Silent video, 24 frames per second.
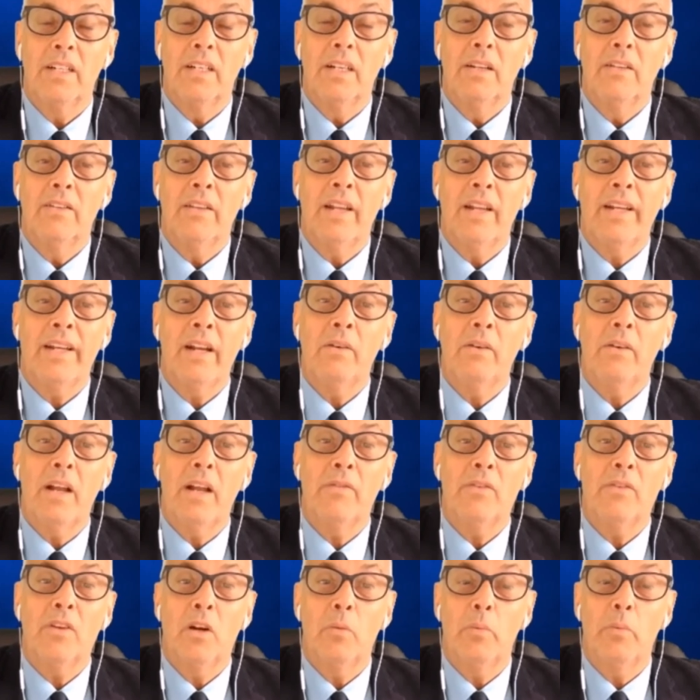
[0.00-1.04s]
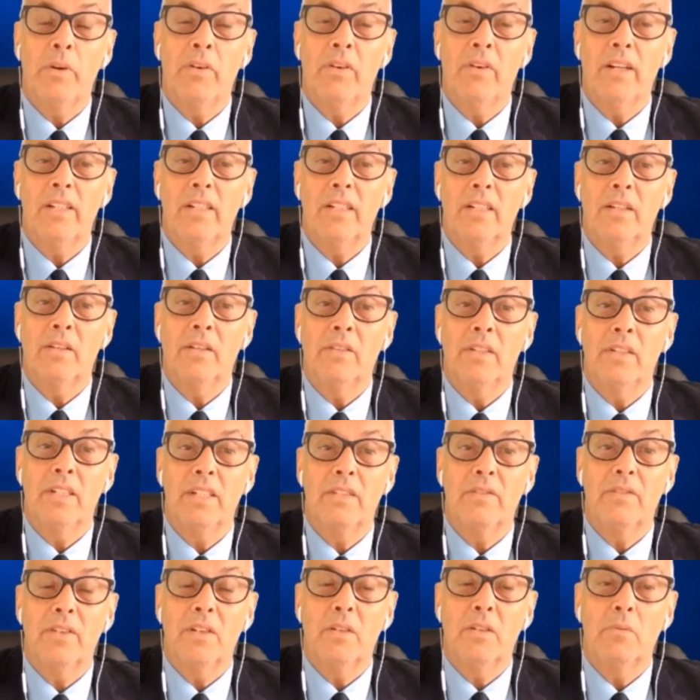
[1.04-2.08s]
They don't have copyrights on these
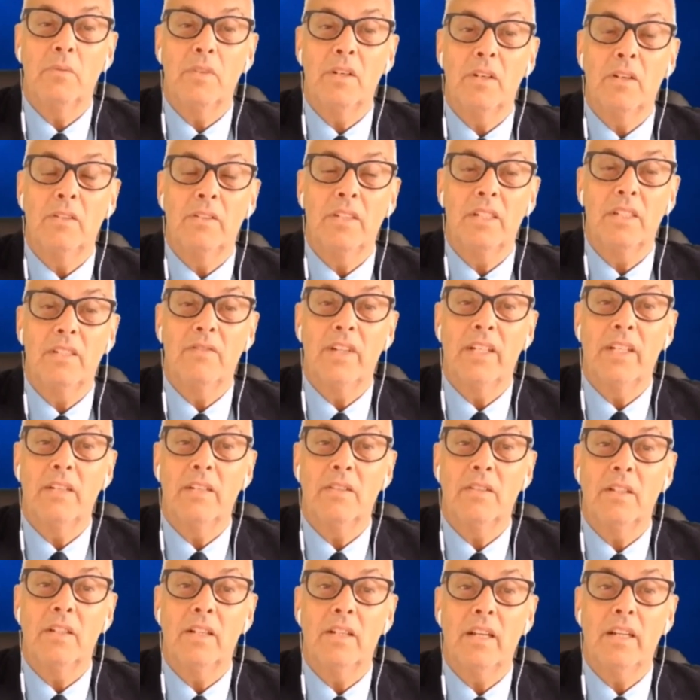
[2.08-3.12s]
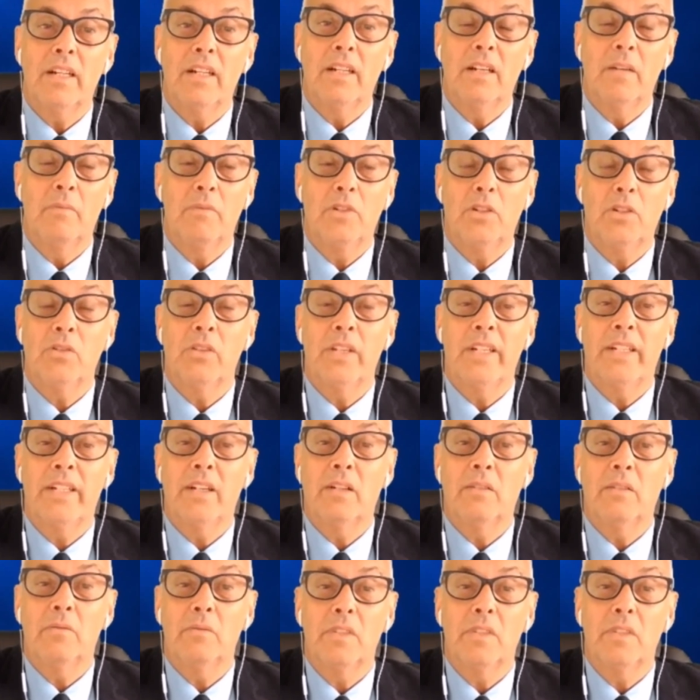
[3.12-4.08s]
videos, do they? I'm sure they don't.